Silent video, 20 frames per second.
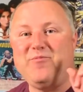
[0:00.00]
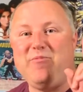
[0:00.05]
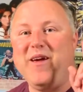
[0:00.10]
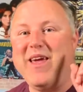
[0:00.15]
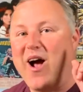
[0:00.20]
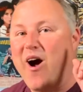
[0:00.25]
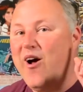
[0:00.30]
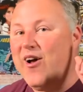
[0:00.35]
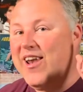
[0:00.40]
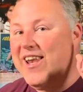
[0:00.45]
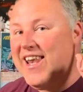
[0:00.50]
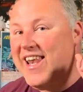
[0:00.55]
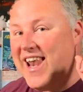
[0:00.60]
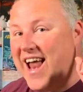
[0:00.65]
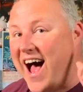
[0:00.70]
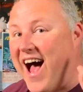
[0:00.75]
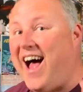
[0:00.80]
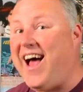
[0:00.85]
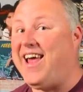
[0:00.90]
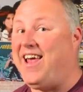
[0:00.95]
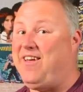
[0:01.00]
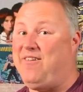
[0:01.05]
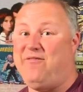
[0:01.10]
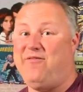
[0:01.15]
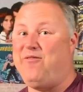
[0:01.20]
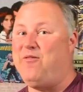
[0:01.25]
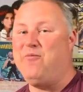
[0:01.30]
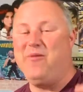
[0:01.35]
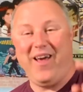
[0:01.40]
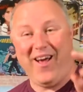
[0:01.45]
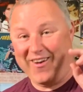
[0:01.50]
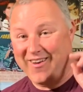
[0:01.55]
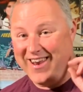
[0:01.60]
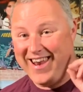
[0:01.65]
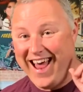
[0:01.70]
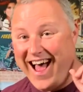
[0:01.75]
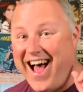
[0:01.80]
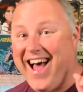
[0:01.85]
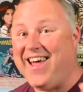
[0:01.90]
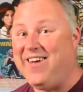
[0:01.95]
We are live
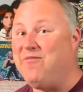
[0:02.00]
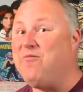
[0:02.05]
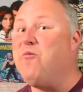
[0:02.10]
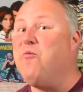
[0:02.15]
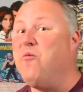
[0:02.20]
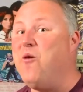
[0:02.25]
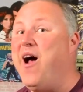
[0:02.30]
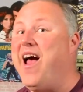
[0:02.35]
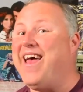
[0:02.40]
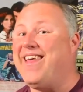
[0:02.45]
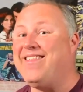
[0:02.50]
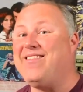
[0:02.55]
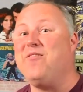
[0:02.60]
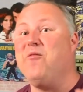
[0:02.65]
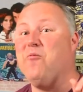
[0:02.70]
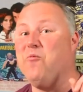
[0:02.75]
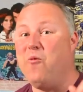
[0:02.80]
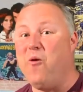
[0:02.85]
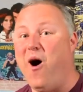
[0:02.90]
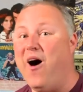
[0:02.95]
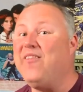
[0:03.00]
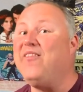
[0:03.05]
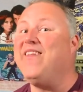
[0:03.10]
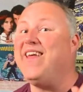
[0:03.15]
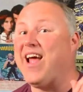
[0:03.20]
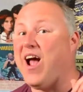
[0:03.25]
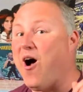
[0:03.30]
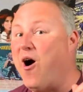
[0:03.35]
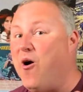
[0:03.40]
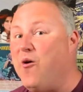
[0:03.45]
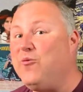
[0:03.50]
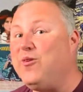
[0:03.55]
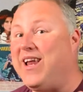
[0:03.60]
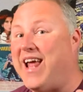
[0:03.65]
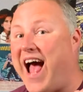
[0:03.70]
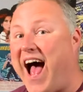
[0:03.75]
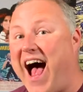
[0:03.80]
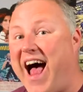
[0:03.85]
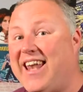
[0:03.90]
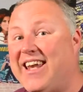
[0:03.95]
with the one, the
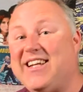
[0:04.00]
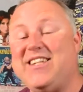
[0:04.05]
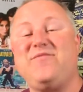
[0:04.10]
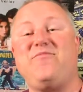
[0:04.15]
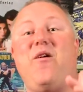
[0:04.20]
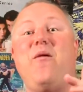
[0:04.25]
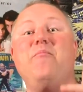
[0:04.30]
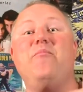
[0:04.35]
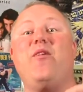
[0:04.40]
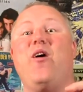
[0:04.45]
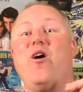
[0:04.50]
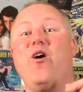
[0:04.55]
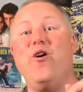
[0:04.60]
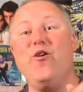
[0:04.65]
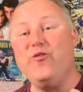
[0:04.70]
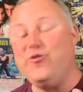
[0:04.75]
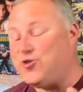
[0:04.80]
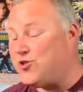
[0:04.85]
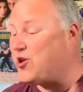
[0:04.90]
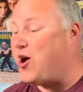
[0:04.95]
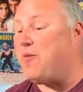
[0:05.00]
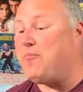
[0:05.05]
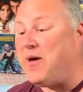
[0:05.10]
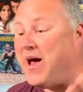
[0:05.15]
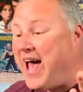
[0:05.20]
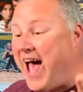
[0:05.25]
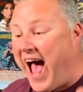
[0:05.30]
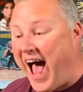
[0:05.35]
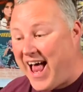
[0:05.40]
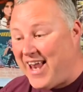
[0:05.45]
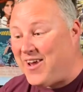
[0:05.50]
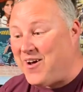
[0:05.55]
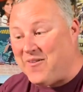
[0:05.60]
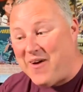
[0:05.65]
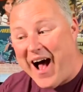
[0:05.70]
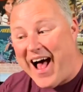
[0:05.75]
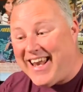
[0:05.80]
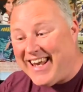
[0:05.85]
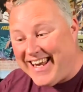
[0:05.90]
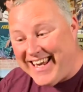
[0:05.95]
only Alex from The Who Shop. Hello,
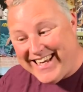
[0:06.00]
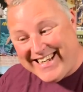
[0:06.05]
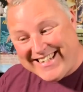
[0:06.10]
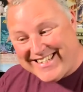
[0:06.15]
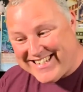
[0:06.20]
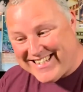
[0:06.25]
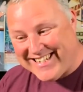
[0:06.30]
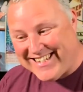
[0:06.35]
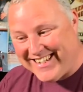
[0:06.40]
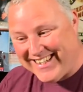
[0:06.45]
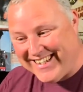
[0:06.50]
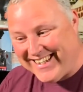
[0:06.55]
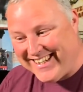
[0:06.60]
Alex.